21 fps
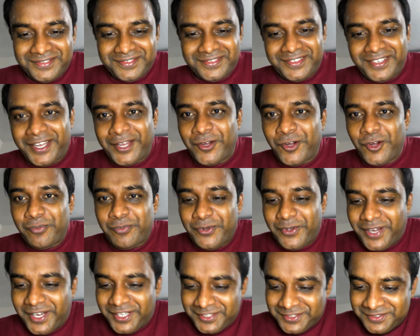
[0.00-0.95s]
I hope
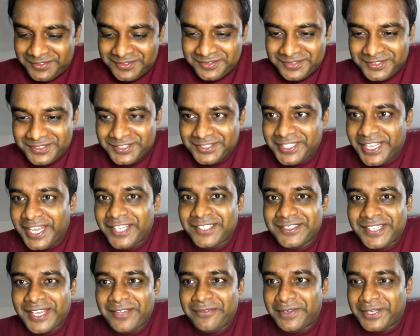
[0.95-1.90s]
you are staying
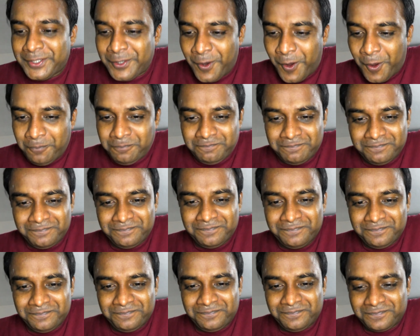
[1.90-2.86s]
safe at home,
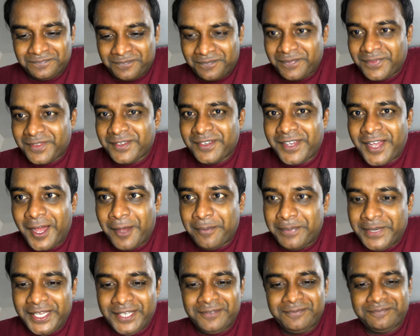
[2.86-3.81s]

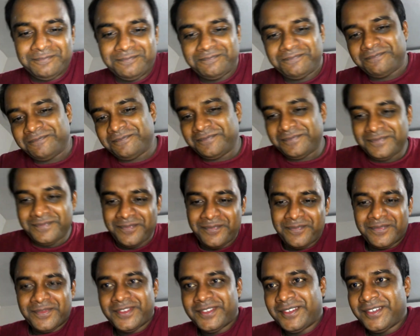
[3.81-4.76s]
happy.
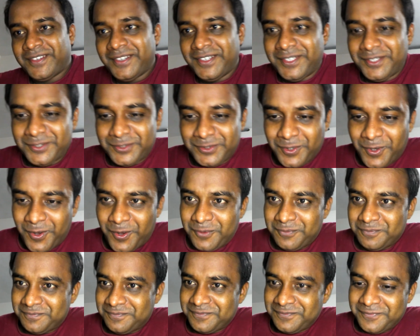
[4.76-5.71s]

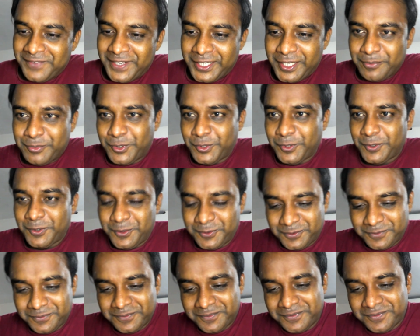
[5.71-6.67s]
So, welcome
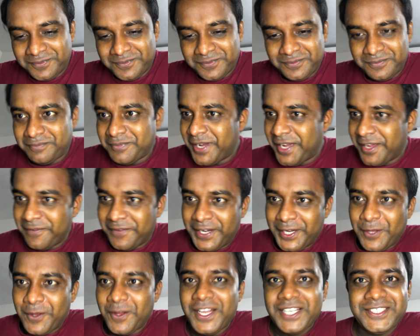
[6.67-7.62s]
to my
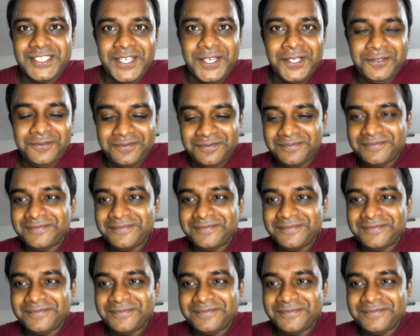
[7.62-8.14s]
video lecture.